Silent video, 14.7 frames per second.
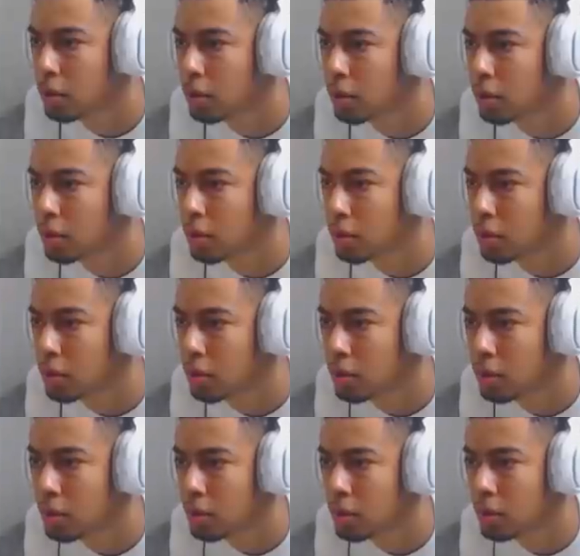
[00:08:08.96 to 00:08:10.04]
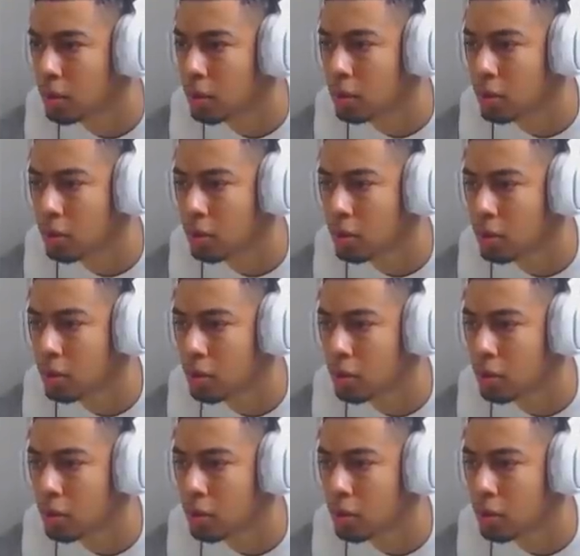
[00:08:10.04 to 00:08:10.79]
No one is speaking in this clip.